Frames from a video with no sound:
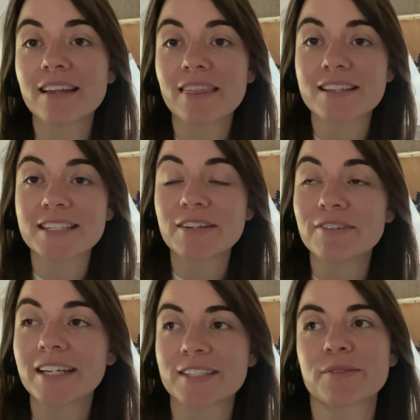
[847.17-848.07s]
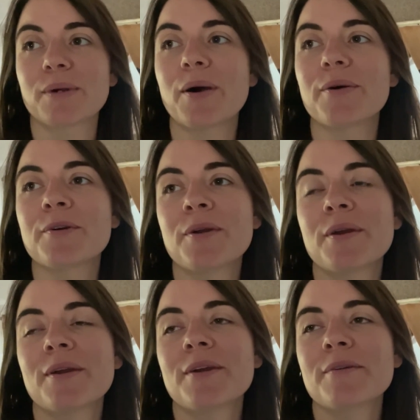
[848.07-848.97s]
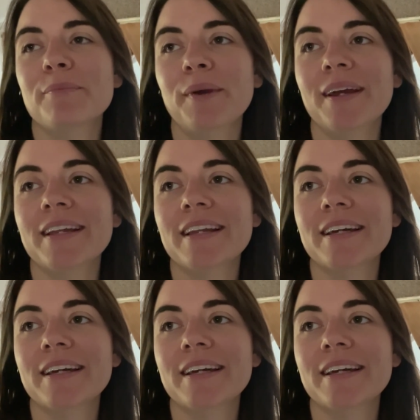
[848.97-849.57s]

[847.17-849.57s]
this evening as well, but